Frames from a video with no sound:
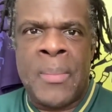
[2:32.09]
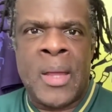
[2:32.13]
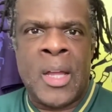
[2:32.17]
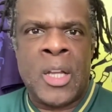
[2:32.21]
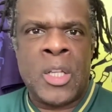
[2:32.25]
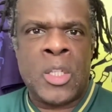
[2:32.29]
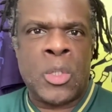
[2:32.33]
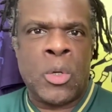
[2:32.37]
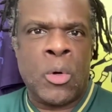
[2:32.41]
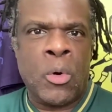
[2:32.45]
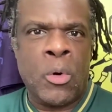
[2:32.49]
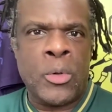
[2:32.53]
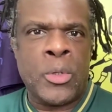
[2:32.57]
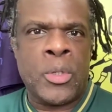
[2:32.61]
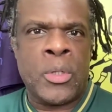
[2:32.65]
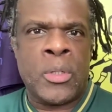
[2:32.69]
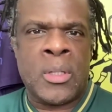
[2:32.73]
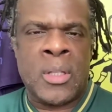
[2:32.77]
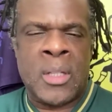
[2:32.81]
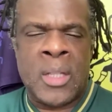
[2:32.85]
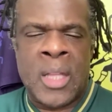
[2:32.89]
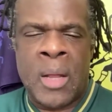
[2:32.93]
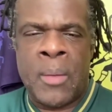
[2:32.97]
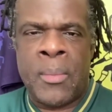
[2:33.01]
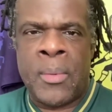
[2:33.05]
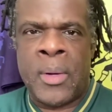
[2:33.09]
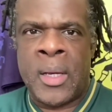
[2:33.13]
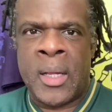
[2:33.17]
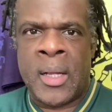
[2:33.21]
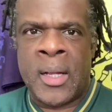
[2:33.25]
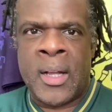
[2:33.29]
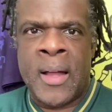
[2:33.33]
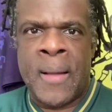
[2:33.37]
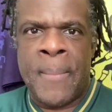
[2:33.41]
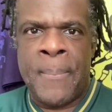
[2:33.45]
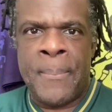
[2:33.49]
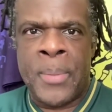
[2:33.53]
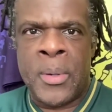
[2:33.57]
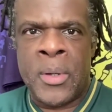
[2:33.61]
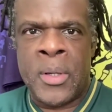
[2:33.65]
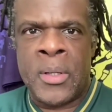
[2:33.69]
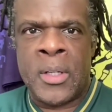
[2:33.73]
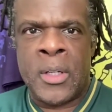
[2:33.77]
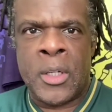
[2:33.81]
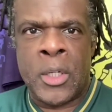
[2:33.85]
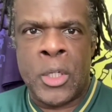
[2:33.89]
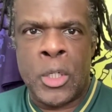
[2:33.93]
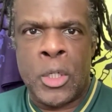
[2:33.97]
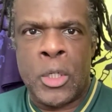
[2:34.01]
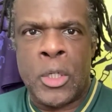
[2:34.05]
I told you that they were going to come
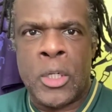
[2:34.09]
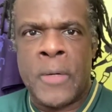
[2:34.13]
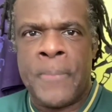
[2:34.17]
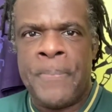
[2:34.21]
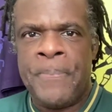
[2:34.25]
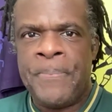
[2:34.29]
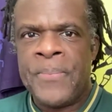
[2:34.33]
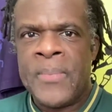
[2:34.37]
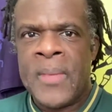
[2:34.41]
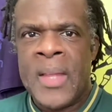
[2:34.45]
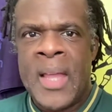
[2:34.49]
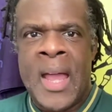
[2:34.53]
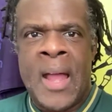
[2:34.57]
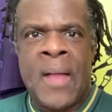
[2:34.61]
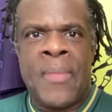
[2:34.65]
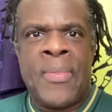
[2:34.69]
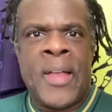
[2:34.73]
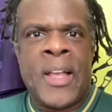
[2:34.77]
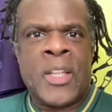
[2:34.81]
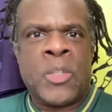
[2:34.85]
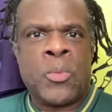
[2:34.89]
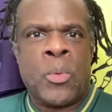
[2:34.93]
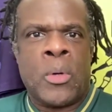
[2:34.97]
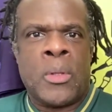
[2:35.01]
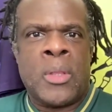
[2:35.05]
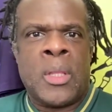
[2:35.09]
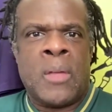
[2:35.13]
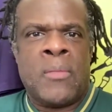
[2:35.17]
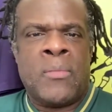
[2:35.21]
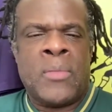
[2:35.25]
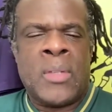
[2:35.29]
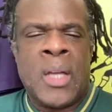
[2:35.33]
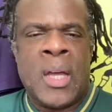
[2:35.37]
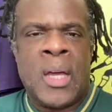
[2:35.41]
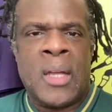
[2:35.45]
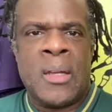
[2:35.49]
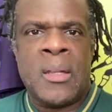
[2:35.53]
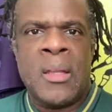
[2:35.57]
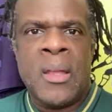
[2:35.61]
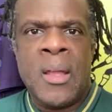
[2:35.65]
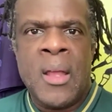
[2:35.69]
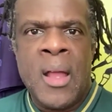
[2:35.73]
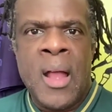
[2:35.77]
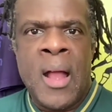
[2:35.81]
good, and that's what they've done.